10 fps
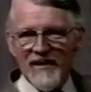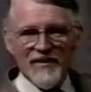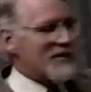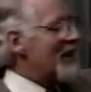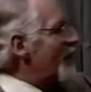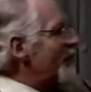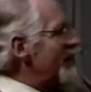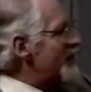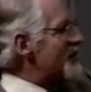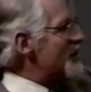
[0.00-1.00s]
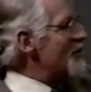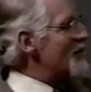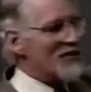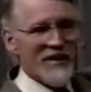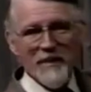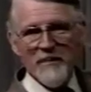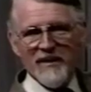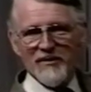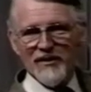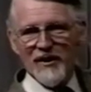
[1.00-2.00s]
There are only two
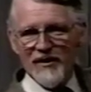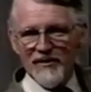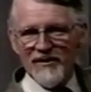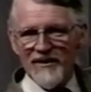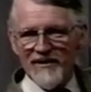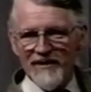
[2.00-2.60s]
about God